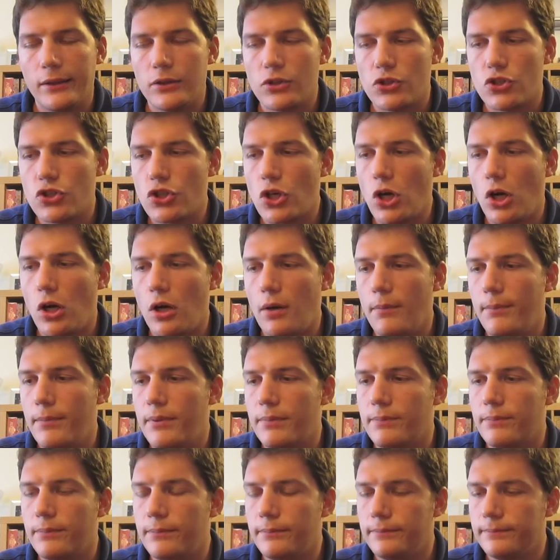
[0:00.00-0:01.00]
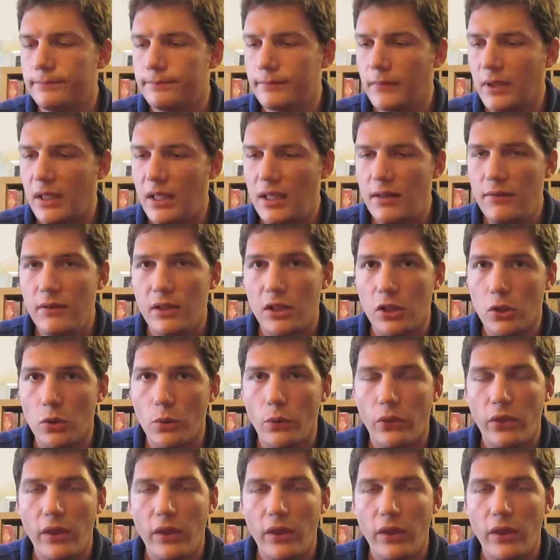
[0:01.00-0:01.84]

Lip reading: job giving you